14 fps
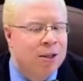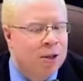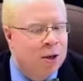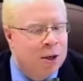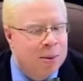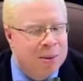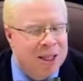
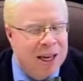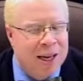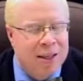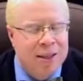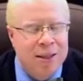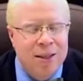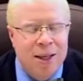
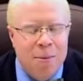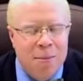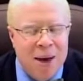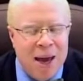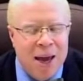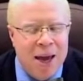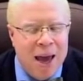circumstances that
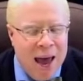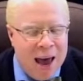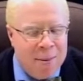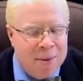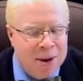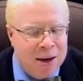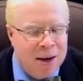may
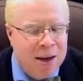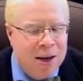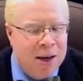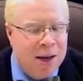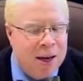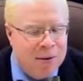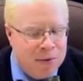happen
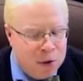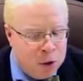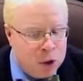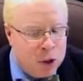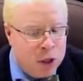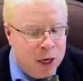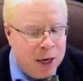in
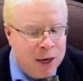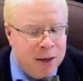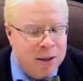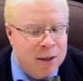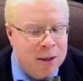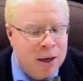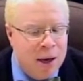future
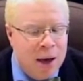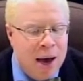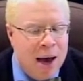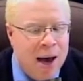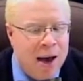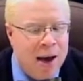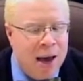years
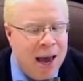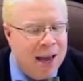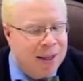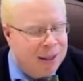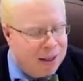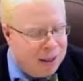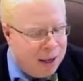
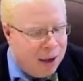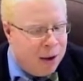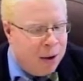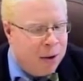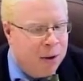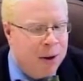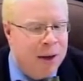and
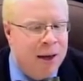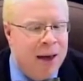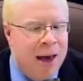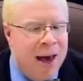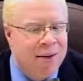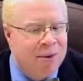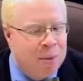still
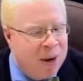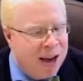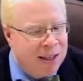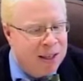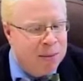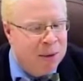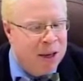have the
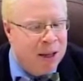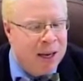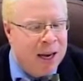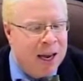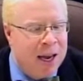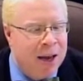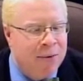
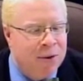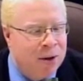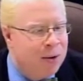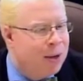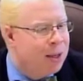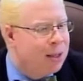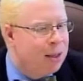possibility of
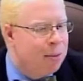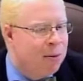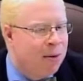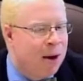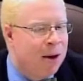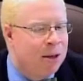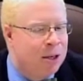doing some
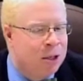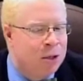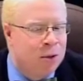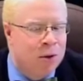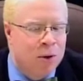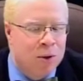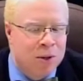of our
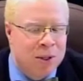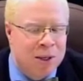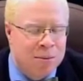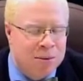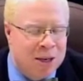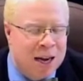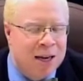additional goals and
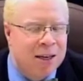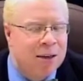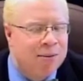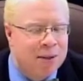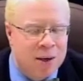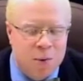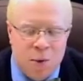
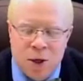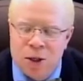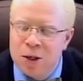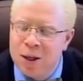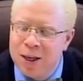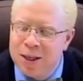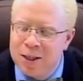objectives and
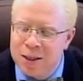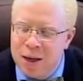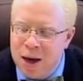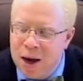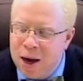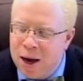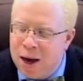wish lists,
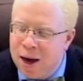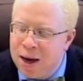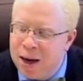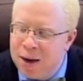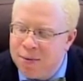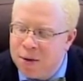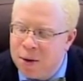
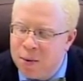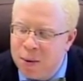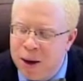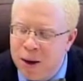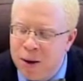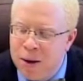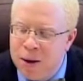if you
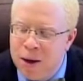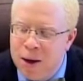will.